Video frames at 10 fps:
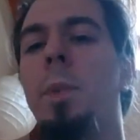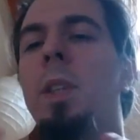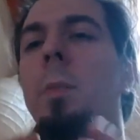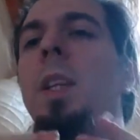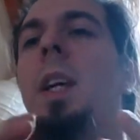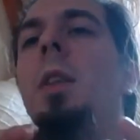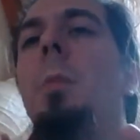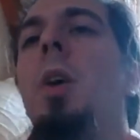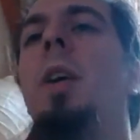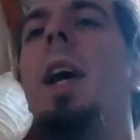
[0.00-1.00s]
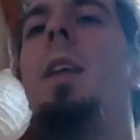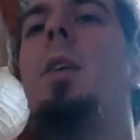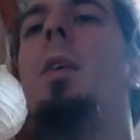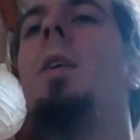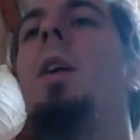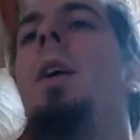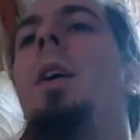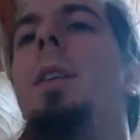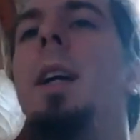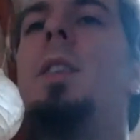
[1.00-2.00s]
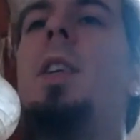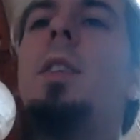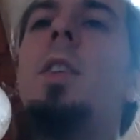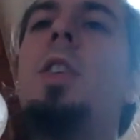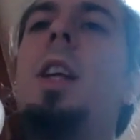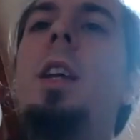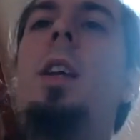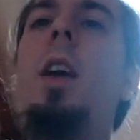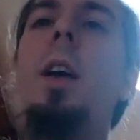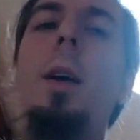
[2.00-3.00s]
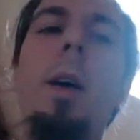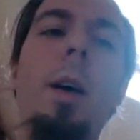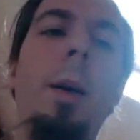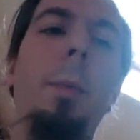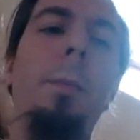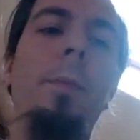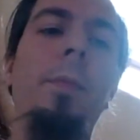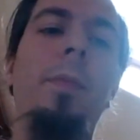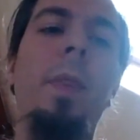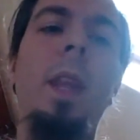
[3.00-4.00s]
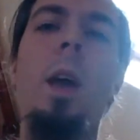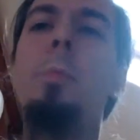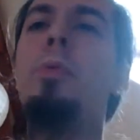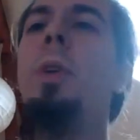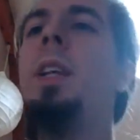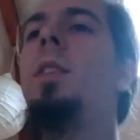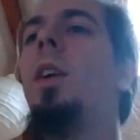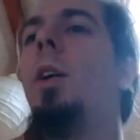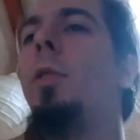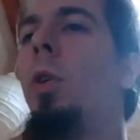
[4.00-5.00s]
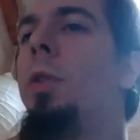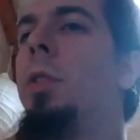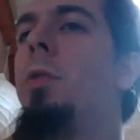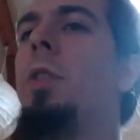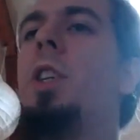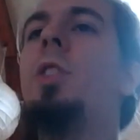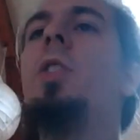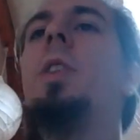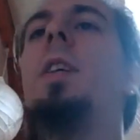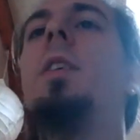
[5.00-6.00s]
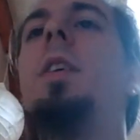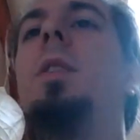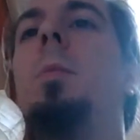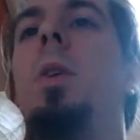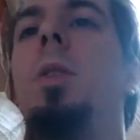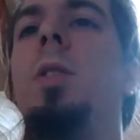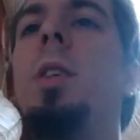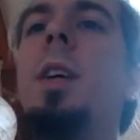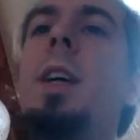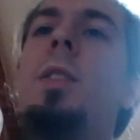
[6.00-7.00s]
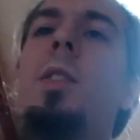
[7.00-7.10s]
something in the block header that is essentially a print of all the transactions that are in the blocks. And